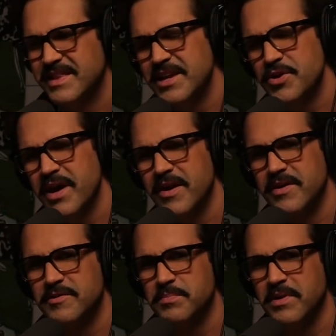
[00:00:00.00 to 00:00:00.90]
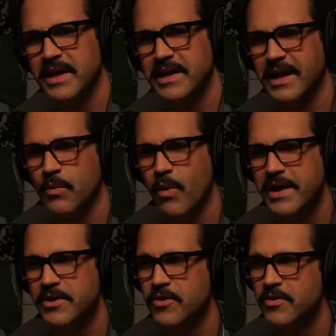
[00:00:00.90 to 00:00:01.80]
then you got to explain like
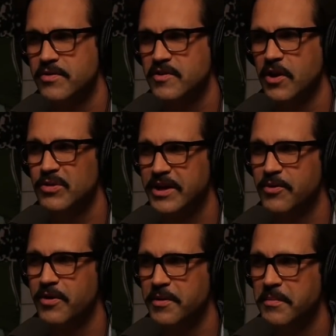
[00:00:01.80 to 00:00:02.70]
why you're slowly growing a